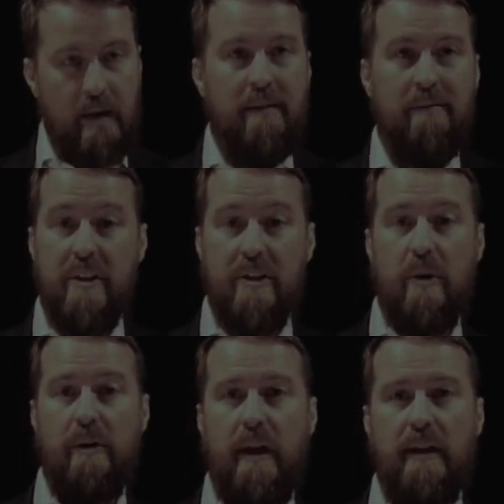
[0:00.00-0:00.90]
This is
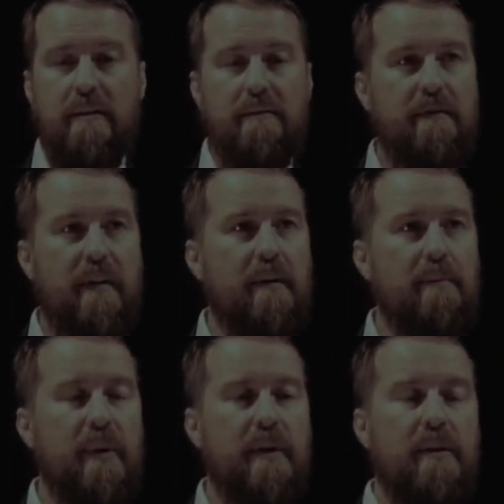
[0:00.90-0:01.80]
all nice and fine,
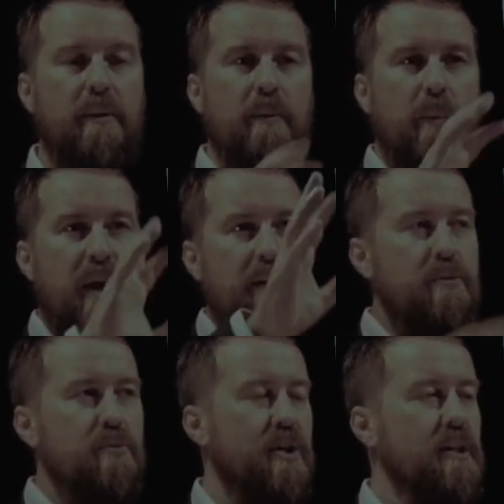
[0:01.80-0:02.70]
but we have
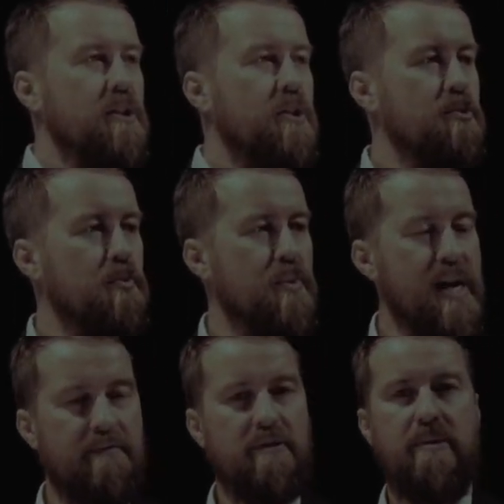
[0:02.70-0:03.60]
some trends, we
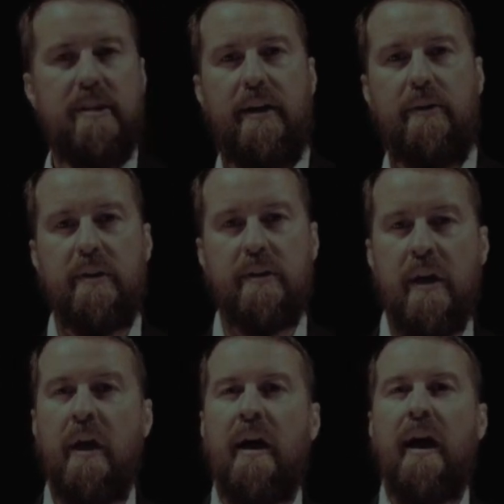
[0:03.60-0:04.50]
have some scenarios.
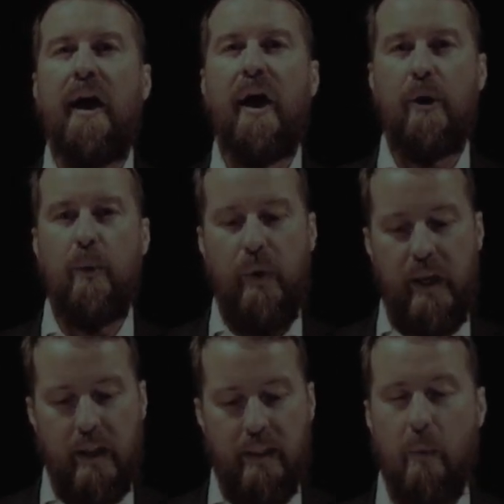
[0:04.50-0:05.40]
How do we
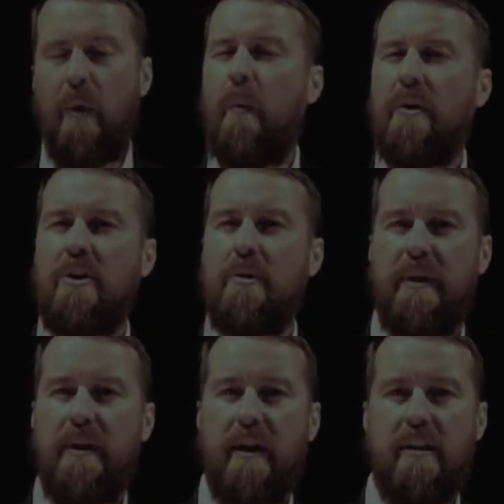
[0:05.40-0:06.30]
get there? We want to
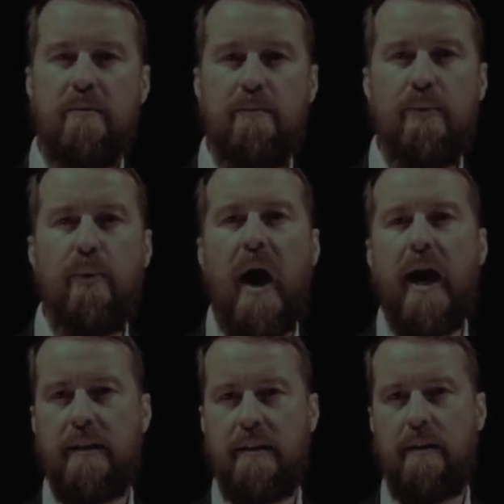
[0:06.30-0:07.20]
be as
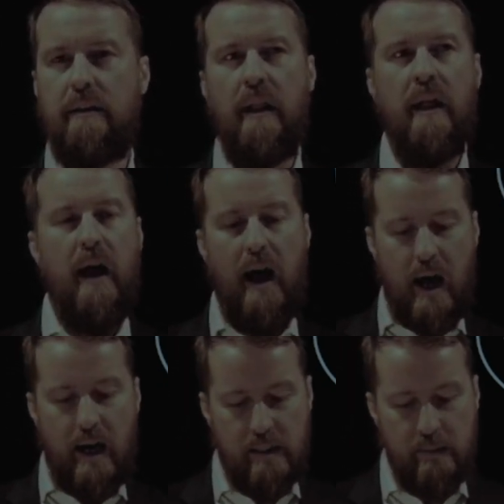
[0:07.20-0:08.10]
practical
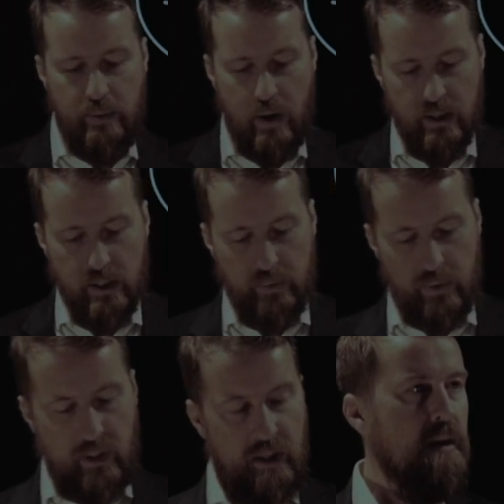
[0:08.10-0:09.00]
as
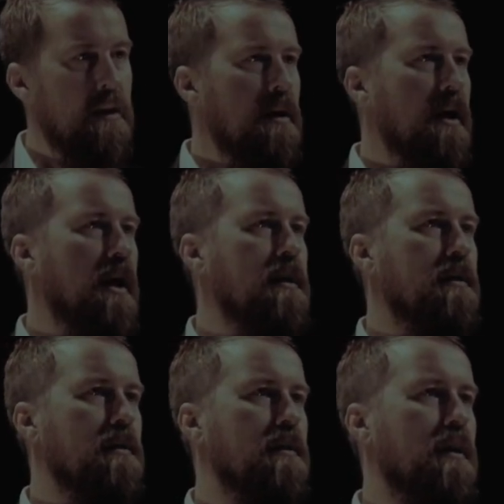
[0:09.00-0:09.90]
possible, and
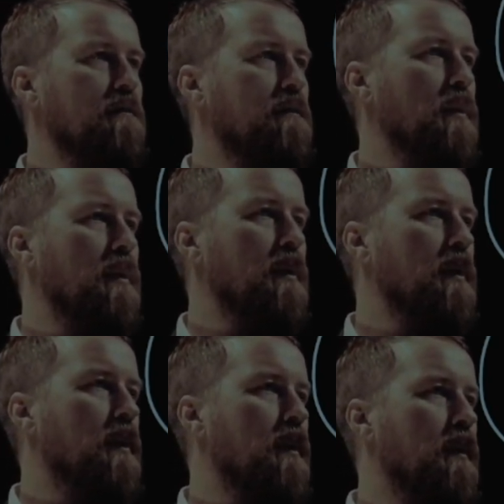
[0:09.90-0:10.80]
therefore
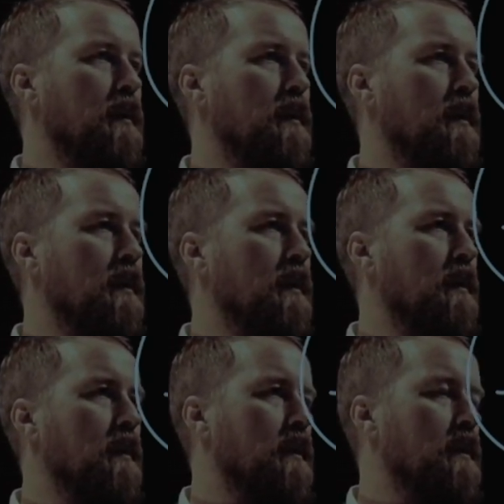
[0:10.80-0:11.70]

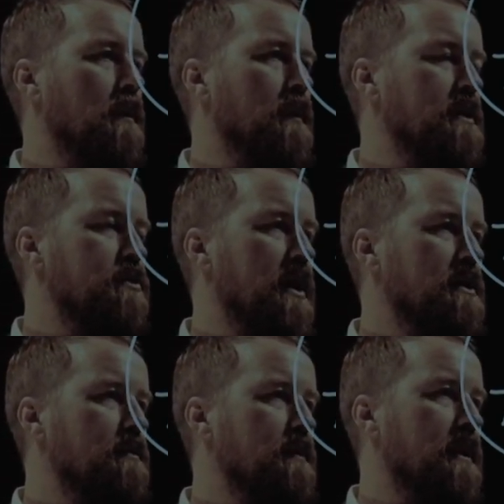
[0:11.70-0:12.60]
we try
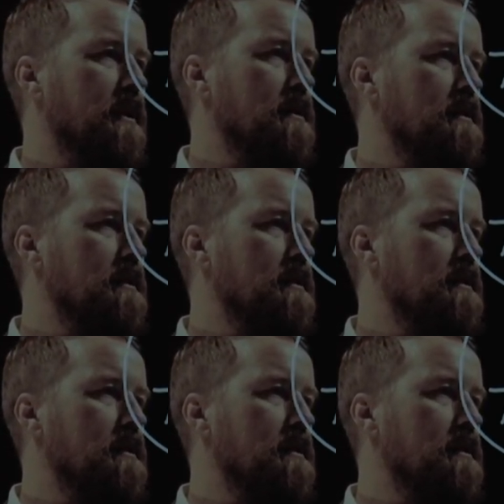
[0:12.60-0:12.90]
to make a